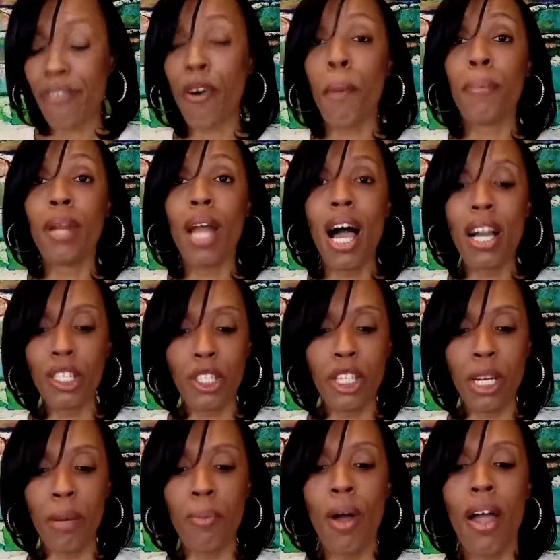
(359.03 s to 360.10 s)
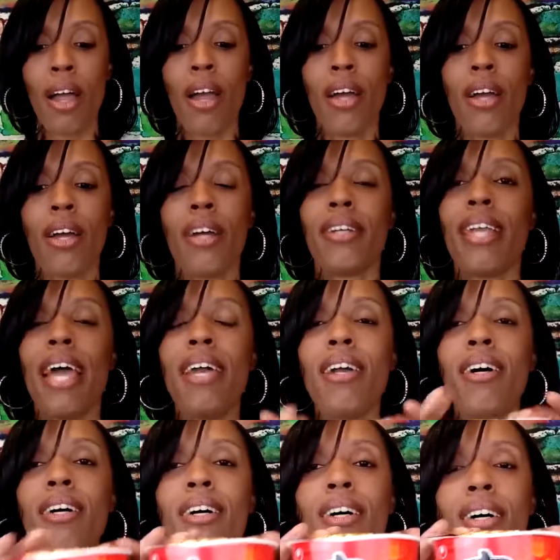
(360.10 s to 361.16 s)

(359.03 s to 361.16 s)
From Nongshim, they done